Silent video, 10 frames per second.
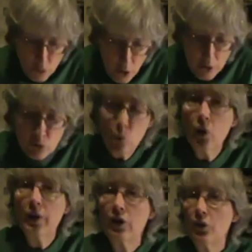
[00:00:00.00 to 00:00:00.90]
That's
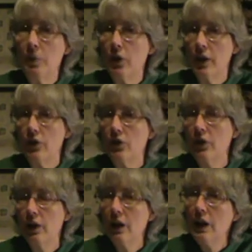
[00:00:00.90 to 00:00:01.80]
work experience.
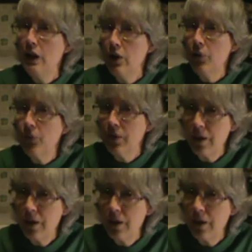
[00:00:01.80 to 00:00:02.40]
If